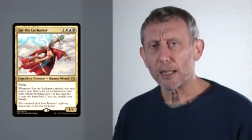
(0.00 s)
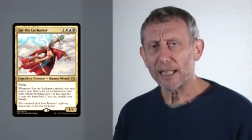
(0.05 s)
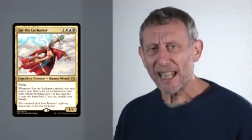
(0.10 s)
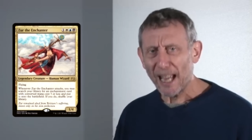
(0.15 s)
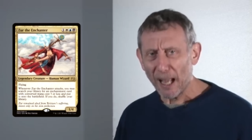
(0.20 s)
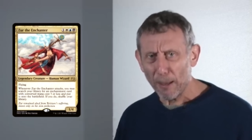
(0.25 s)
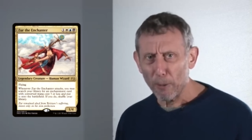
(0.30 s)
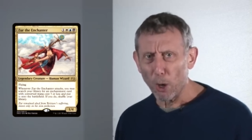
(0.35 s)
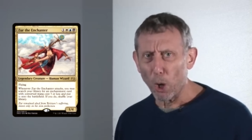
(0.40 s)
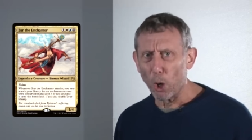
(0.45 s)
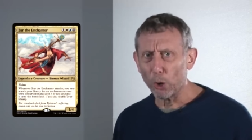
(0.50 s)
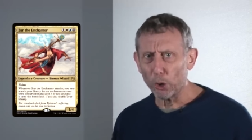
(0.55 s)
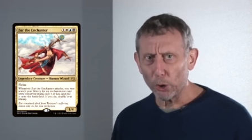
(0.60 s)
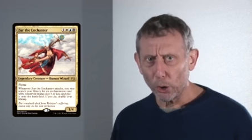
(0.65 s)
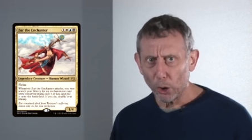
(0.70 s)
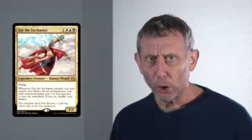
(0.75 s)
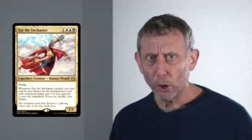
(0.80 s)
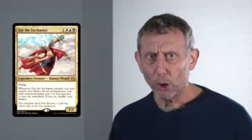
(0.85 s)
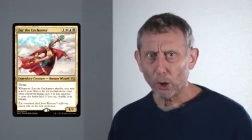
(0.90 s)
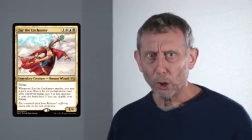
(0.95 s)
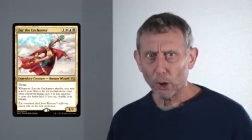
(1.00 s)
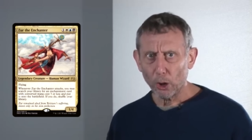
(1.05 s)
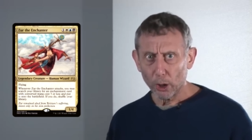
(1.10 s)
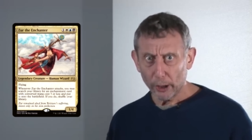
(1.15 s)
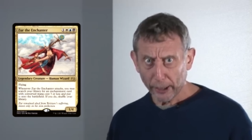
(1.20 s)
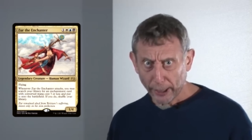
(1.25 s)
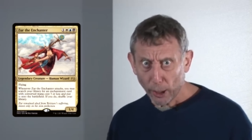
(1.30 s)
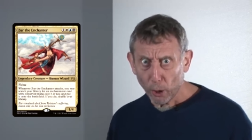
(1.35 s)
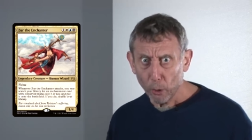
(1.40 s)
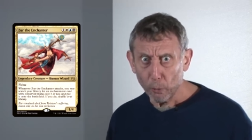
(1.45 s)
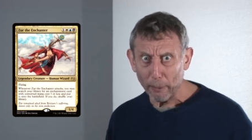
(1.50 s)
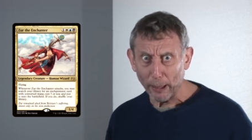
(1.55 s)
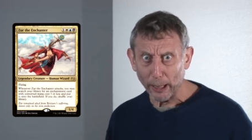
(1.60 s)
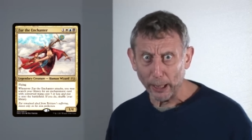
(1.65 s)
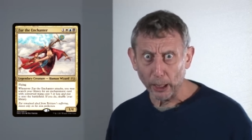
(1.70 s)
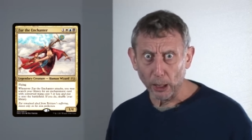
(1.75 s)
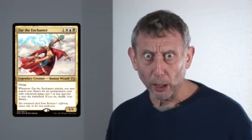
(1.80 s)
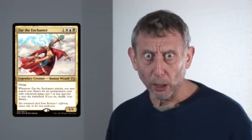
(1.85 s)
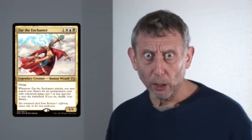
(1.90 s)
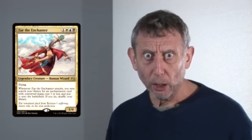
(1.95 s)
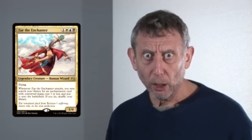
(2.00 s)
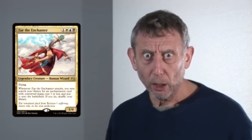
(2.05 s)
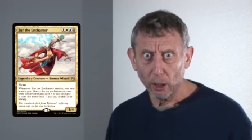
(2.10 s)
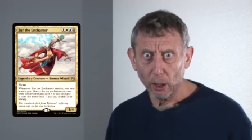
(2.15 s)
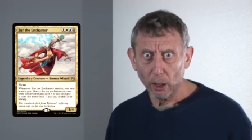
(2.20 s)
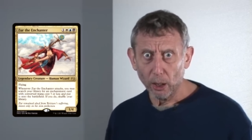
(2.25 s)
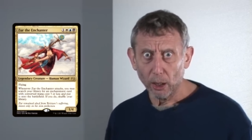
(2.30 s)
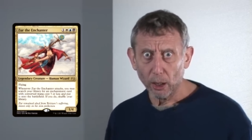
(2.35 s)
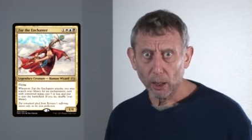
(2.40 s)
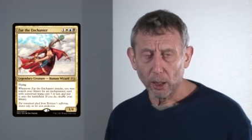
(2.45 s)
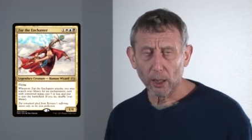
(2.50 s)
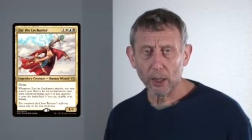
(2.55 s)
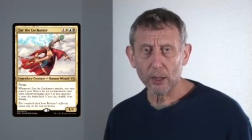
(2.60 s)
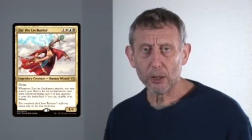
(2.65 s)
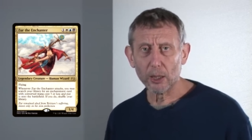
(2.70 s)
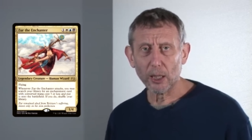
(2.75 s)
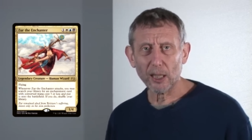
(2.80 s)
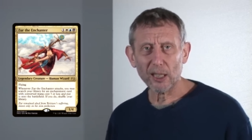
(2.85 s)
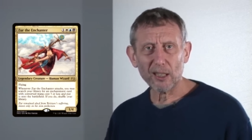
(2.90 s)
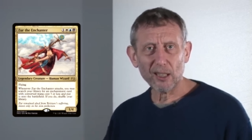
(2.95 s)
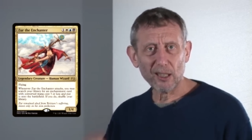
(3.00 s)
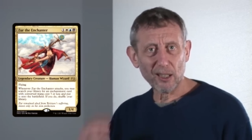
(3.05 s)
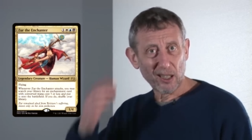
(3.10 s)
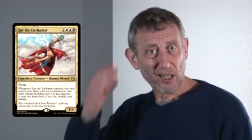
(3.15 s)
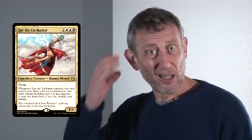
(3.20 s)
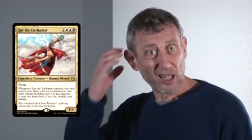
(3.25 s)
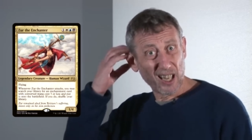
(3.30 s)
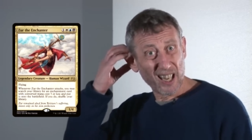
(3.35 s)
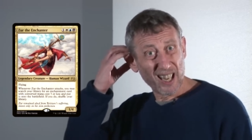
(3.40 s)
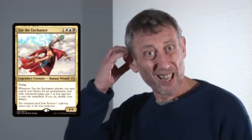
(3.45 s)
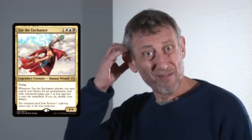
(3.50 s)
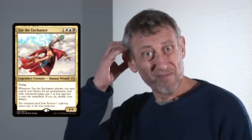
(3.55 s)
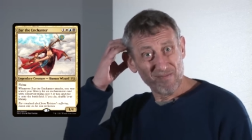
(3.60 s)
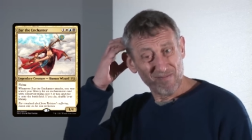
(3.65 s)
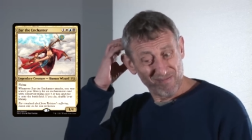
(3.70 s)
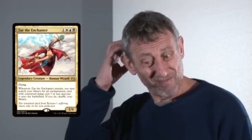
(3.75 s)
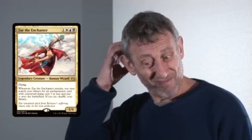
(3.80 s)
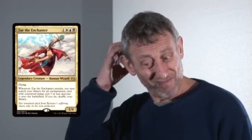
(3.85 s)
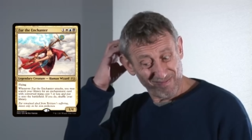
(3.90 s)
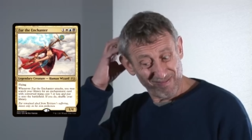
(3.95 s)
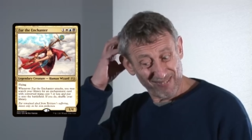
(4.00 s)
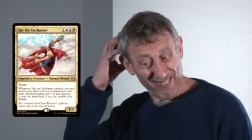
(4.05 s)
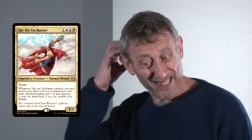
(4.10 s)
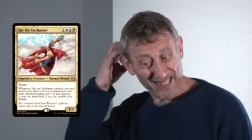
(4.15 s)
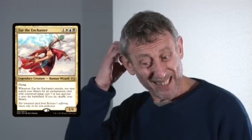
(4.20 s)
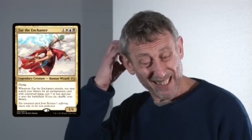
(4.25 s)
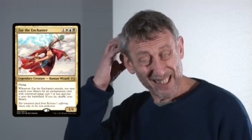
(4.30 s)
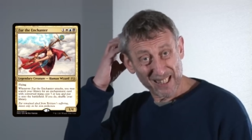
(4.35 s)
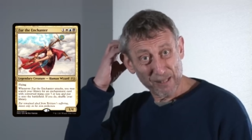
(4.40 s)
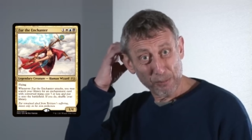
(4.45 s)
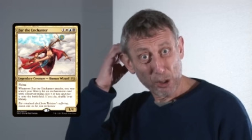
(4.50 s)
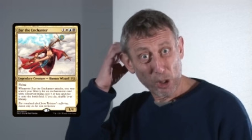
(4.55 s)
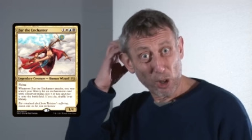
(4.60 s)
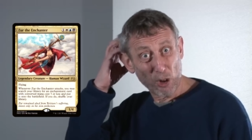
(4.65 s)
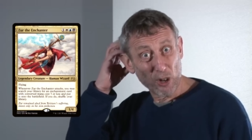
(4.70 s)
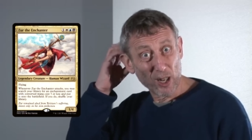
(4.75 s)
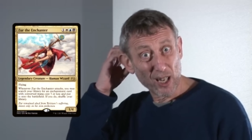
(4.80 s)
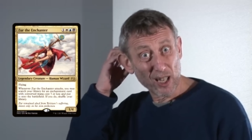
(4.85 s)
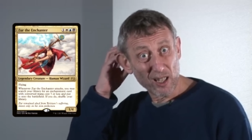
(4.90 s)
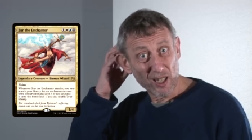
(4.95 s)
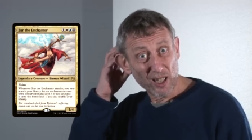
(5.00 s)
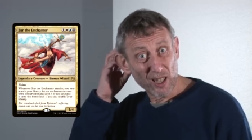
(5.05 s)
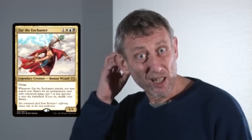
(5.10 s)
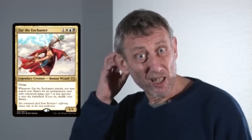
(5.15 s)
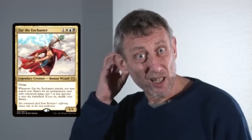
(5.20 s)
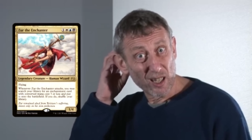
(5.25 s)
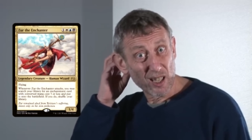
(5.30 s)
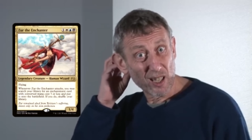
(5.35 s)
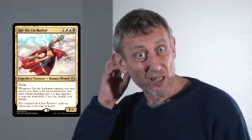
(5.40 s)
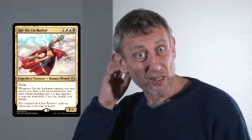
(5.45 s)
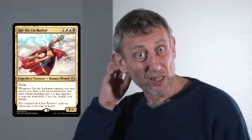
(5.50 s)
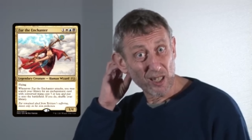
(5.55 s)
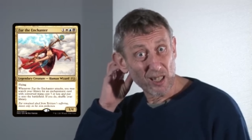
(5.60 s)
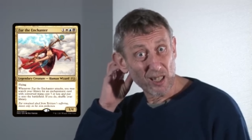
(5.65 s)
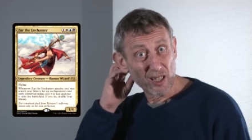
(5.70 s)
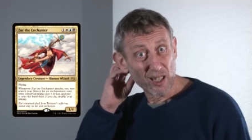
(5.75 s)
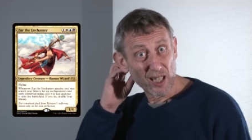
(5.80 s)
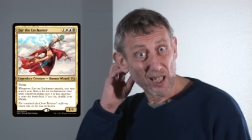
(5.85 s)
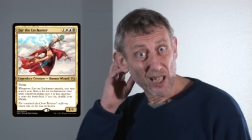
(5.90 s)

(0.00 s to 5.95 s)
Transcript: Come on, kill me. And I said, I'm sorry, I don't think I